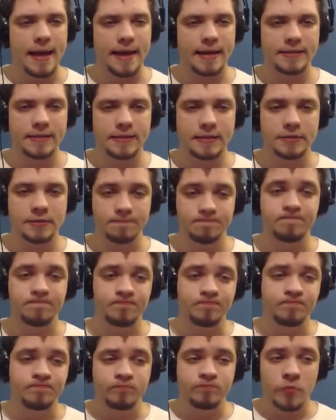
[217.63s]
And
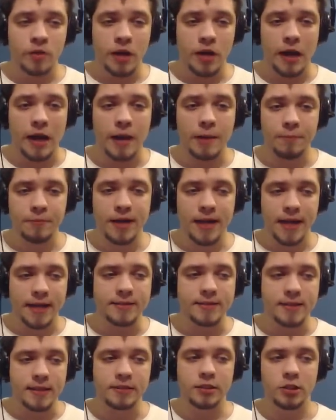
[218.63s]
I am
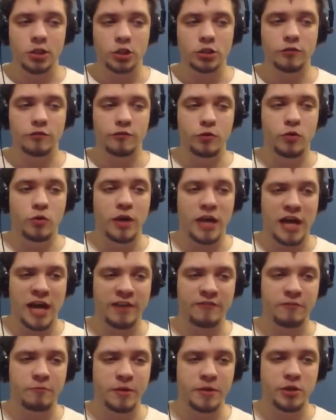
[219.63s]
glad that a lot of you
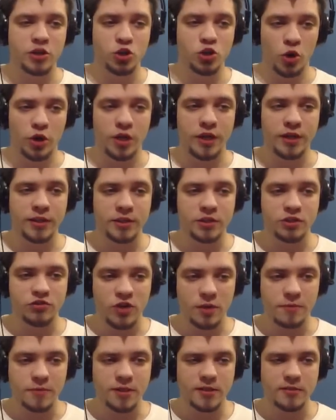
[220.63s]
have been joining the
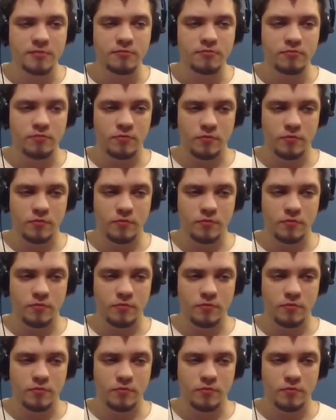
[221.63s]
streams.